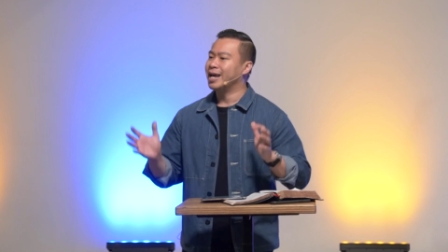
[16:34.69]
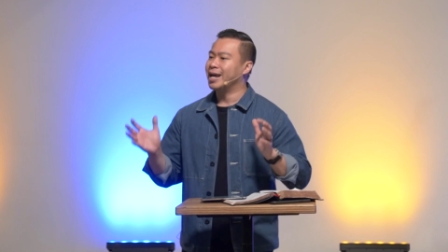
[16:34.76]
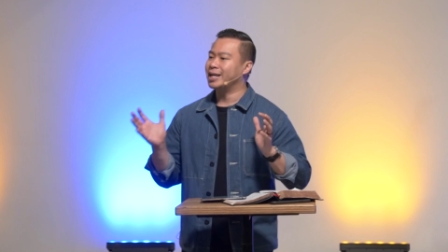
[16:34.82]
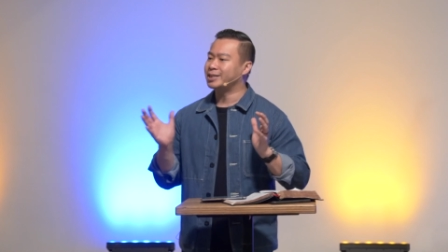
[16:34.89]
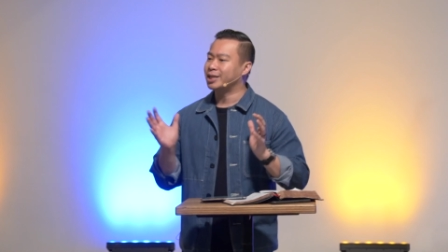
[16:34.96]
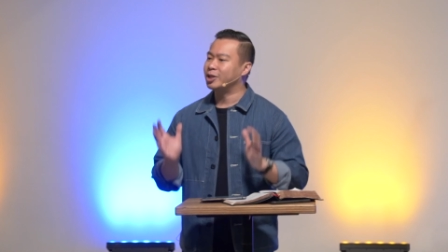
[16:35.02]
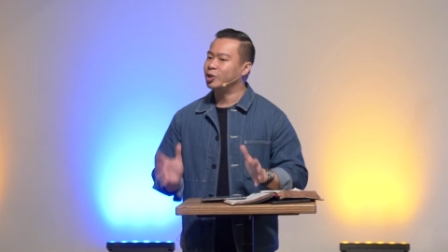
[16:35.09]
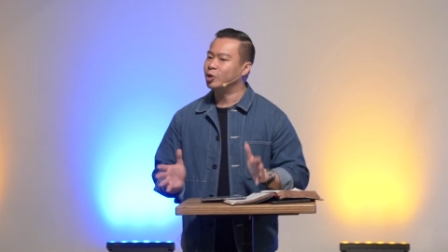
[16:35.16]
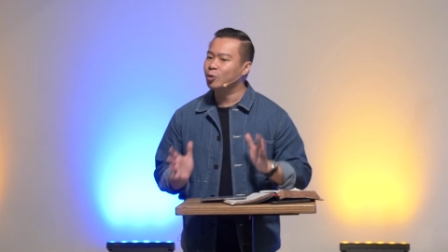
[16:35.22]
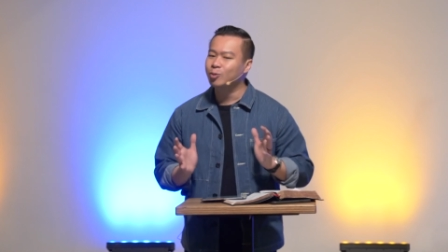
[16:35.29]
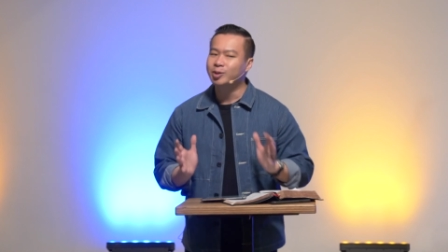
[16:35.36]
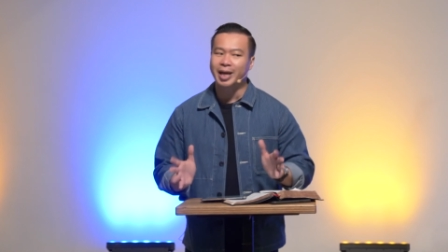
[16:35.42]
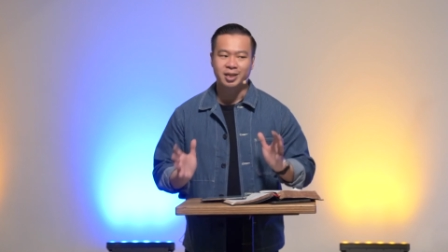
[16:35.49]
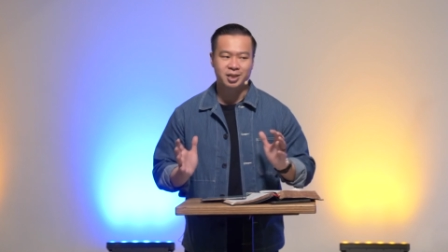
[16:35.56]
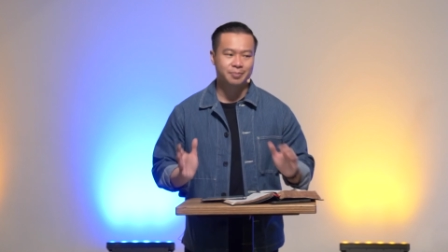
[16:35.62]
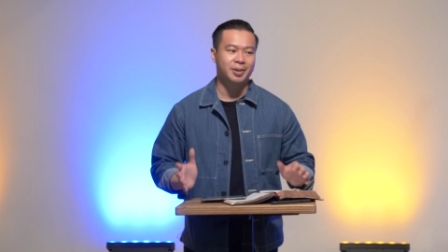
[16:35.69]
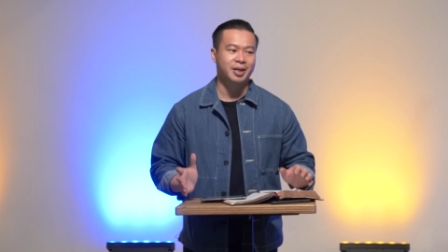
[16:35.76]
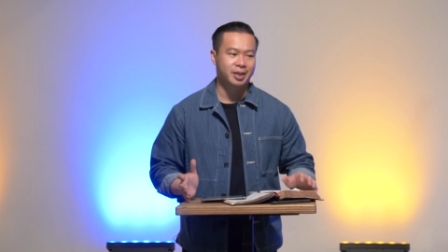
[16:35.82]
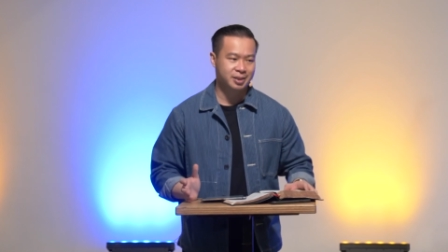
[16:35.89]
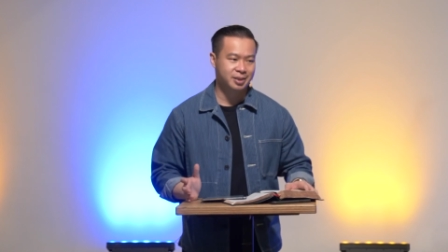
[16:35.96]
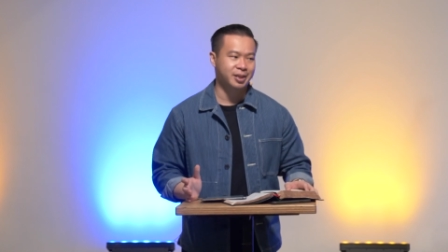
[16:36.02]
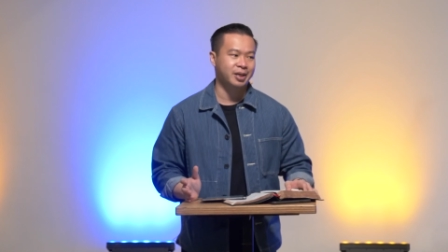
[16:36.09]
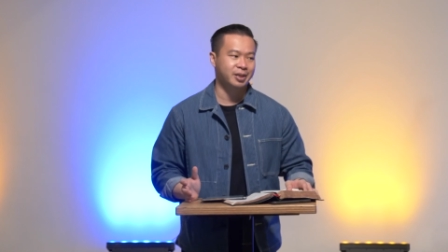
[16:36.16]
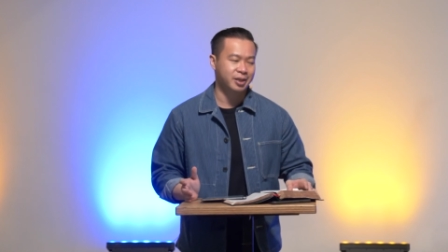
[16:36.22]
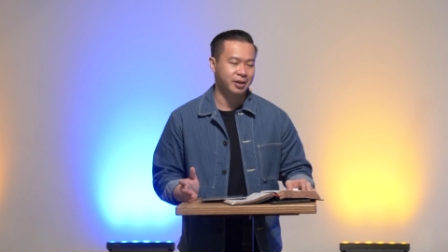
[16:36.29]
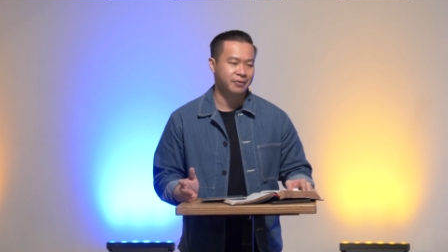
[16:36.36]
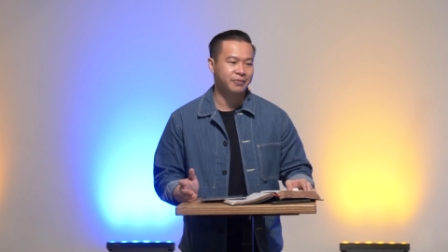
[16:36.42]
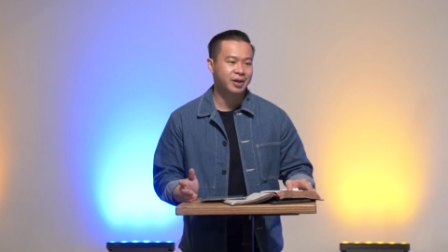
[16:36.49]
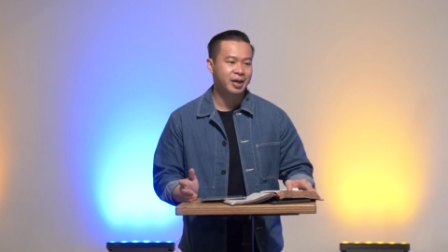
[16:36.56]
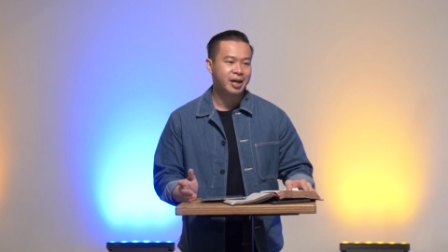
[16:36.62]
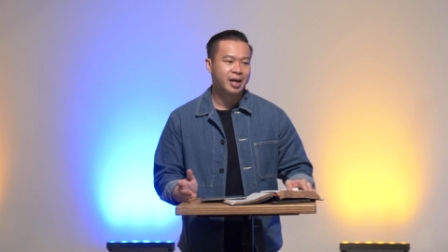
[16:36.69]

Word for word: it is a New Testament distinctive.